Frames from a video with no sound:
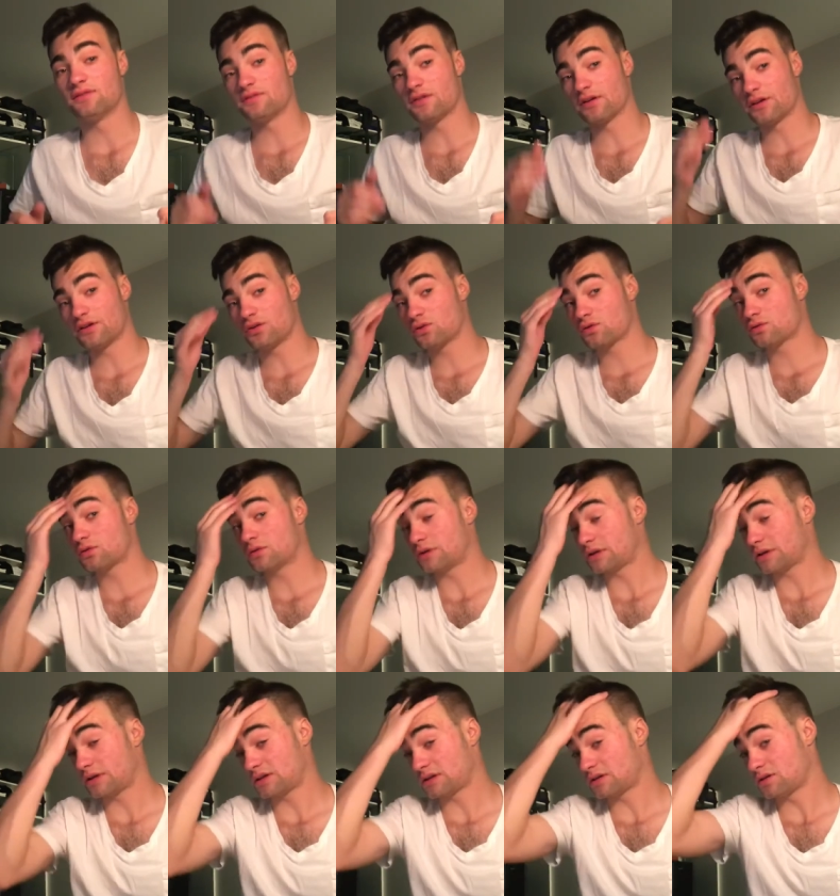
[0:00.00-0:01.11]
very
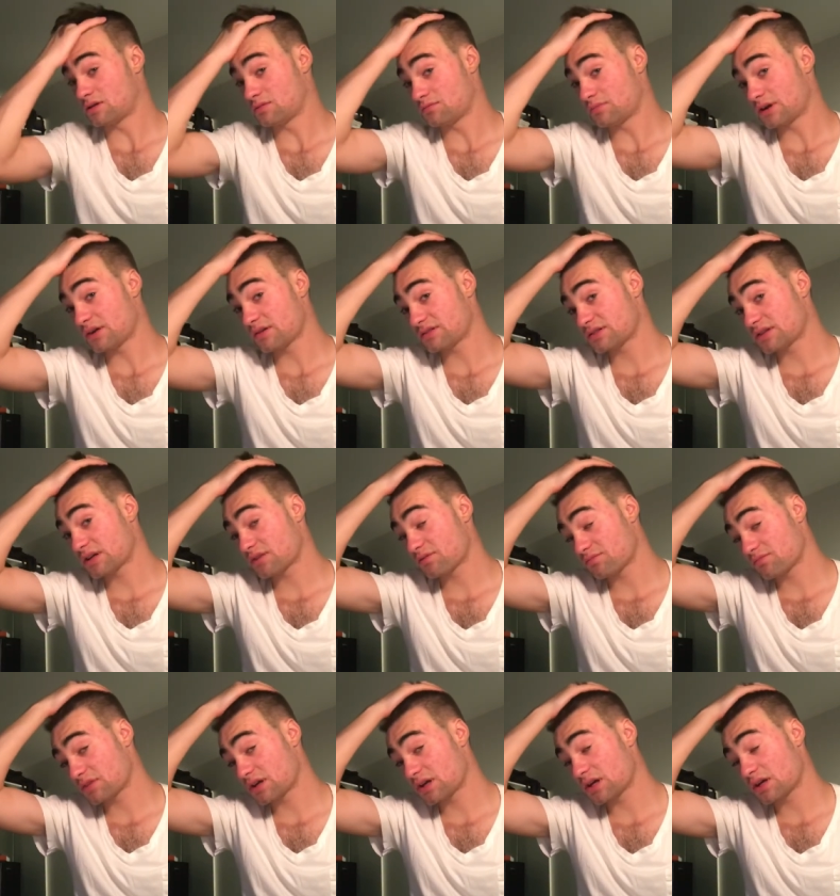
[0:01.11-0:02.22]
awkwardly and embarrassing of
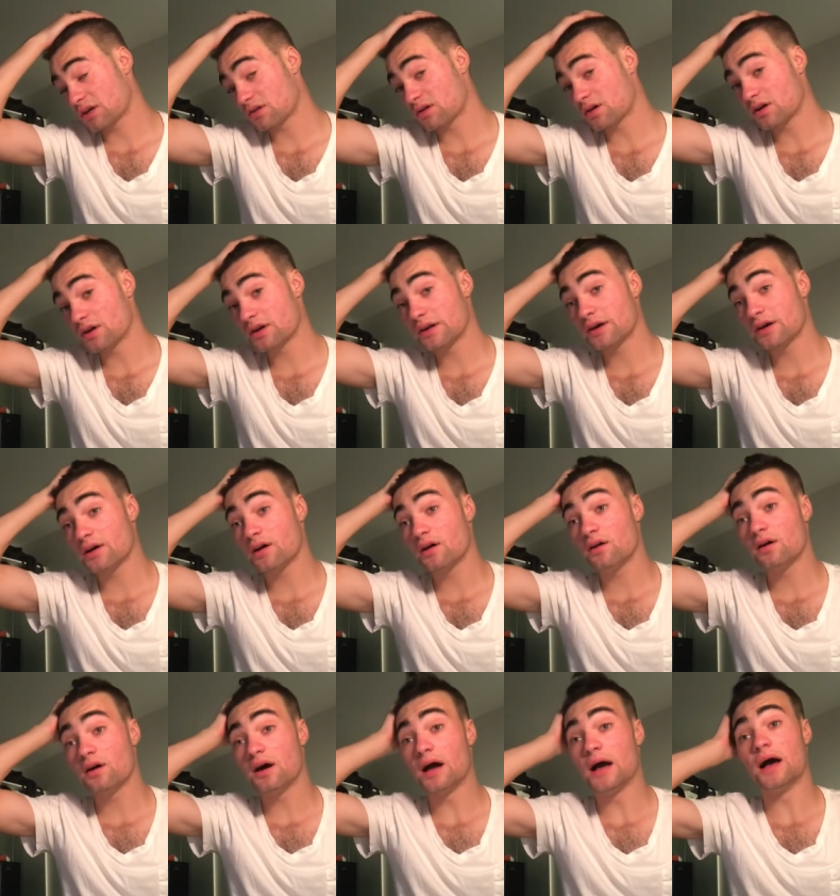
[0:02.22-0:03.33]
me earlier,
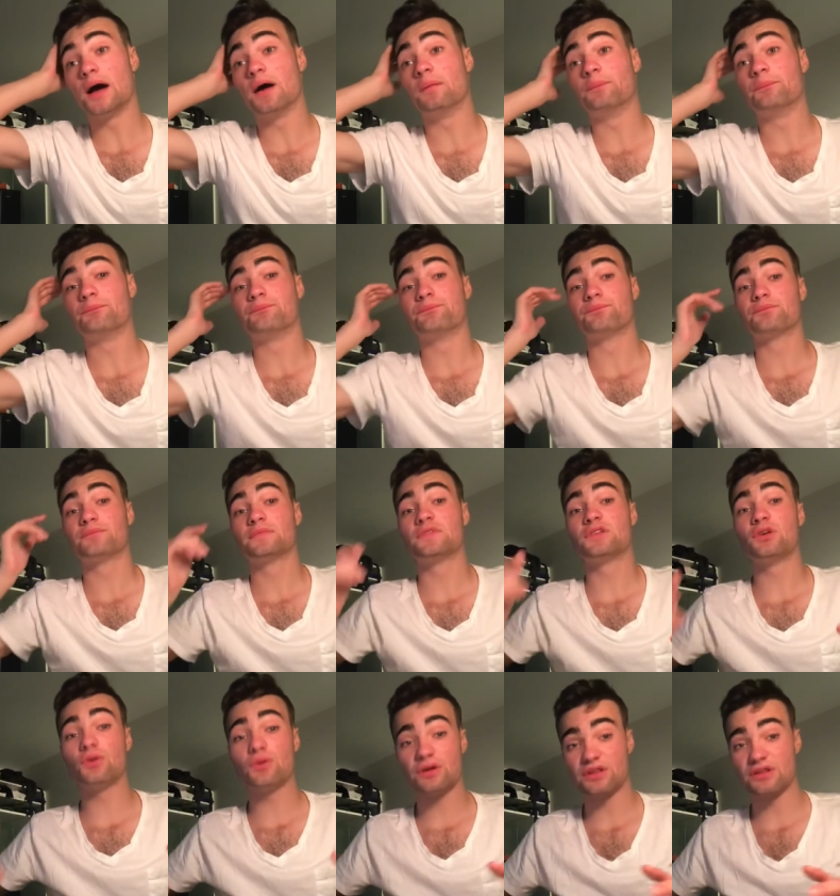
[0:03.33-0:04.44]
um,
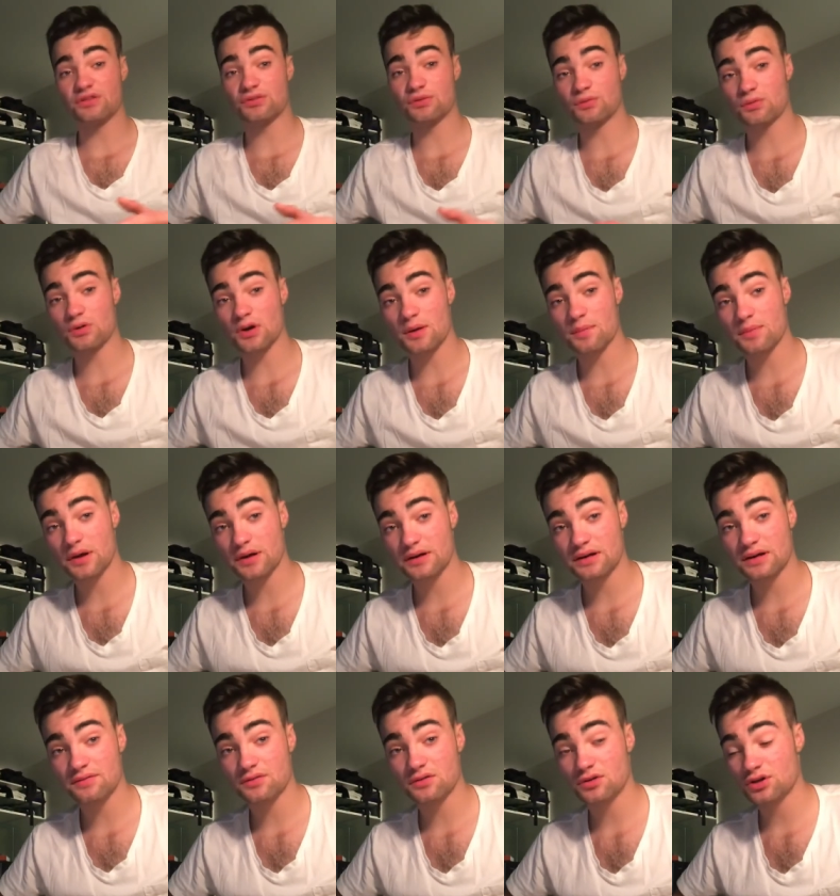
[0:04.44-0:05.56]
do hit the subscribe
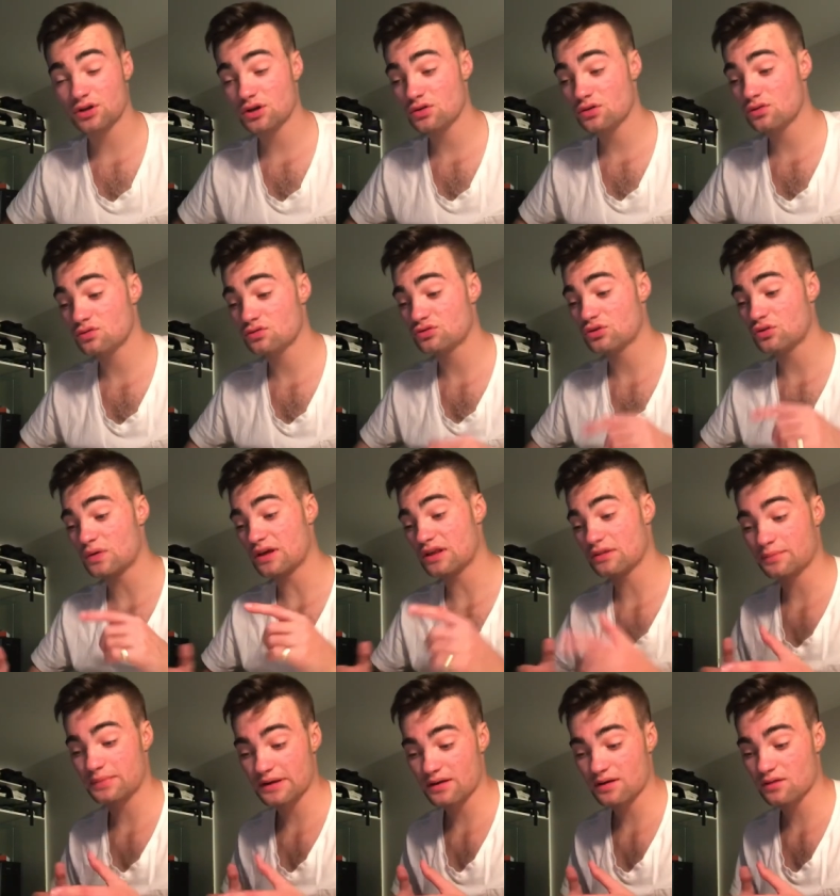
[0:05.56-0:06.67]
button if you're new, do hit the
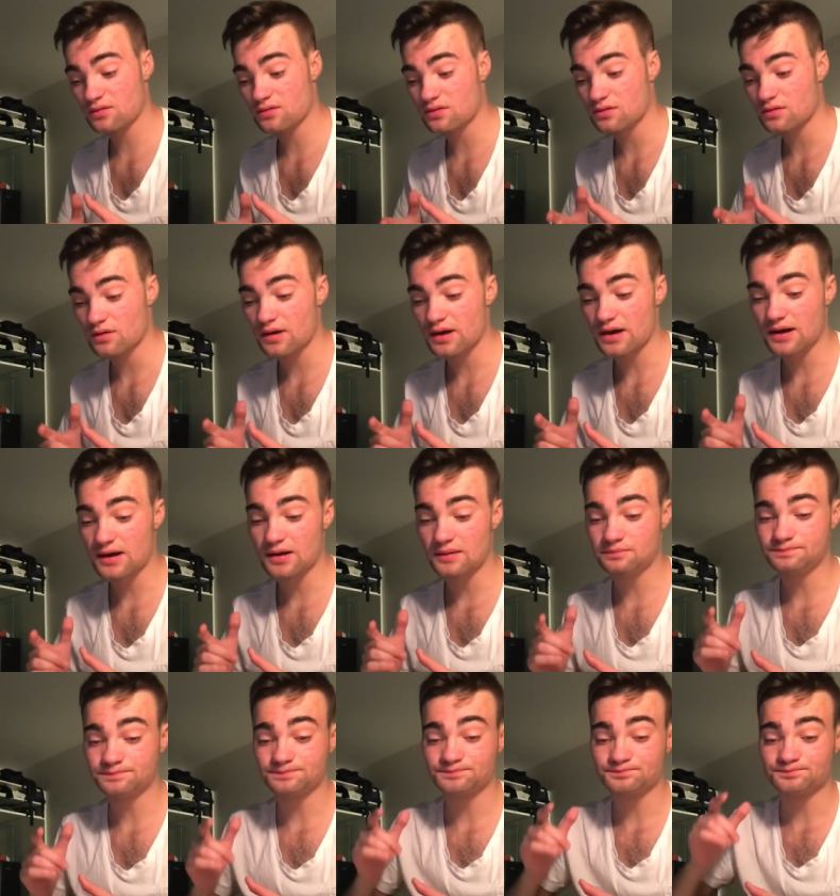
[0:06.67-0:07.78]
bell,
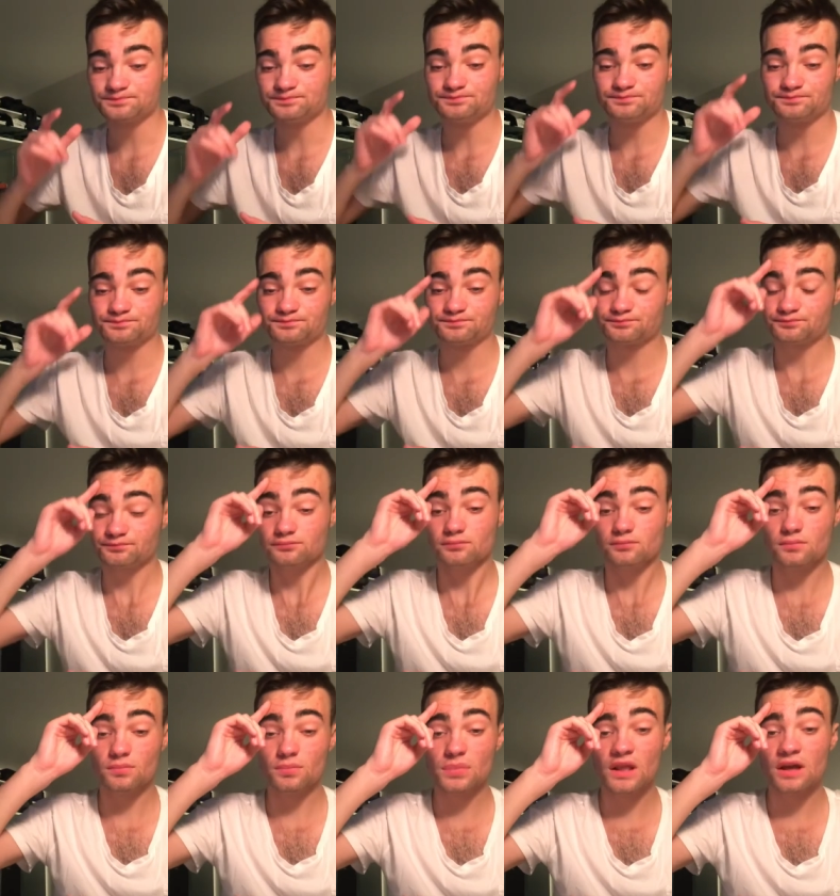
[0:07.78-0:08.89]
um,
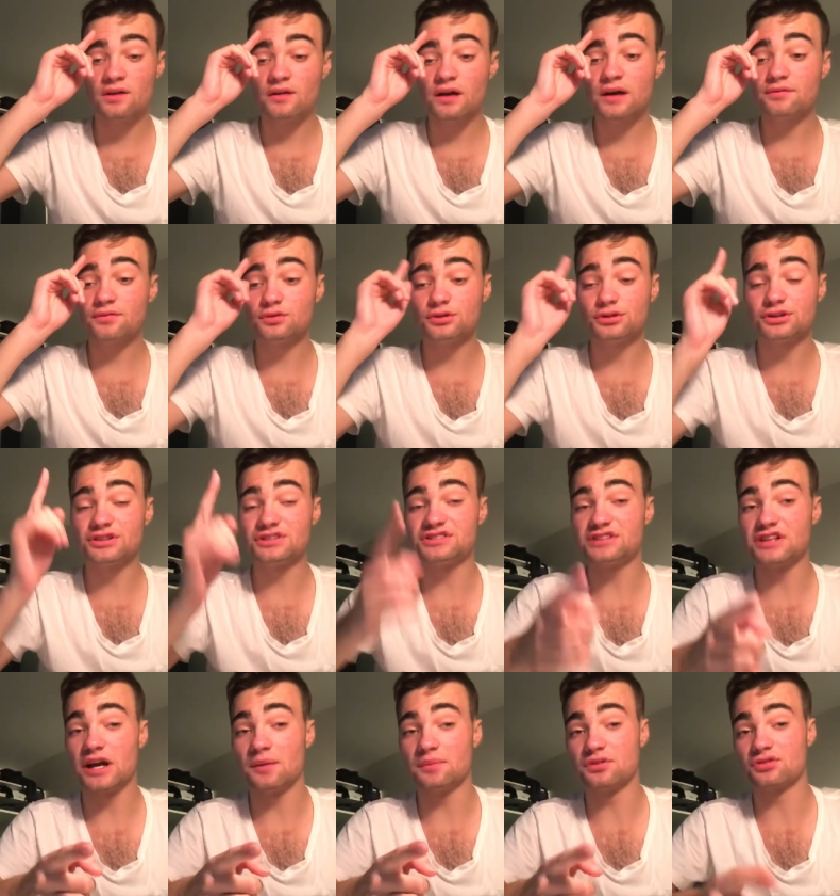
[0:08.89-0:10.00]
therefore you can
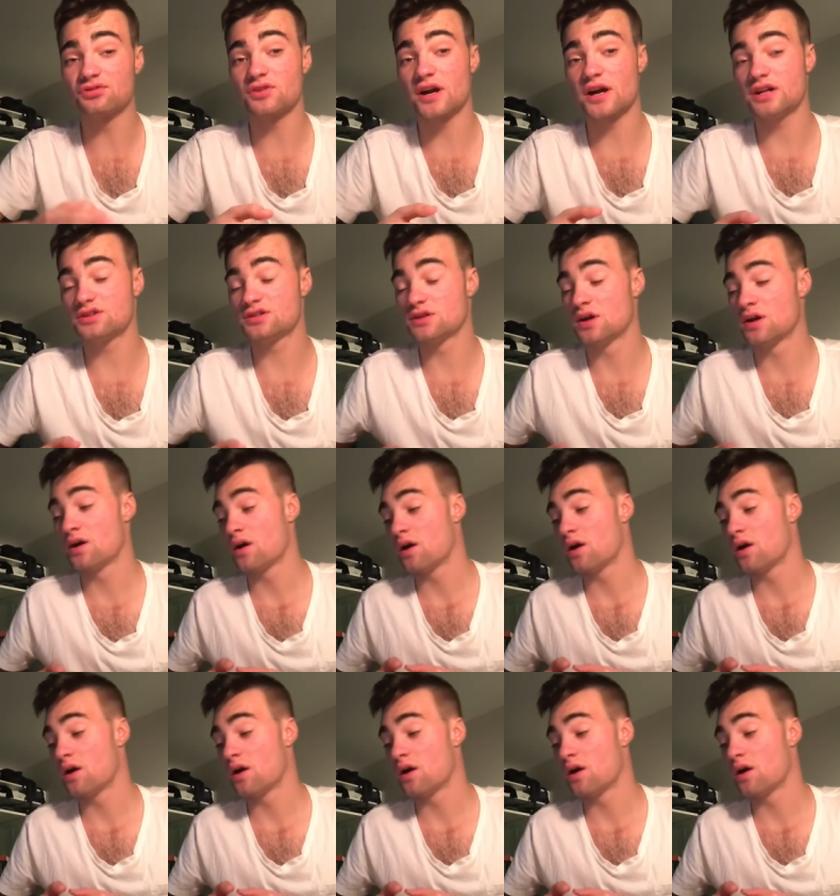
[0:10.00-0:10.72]
stay up to scratch.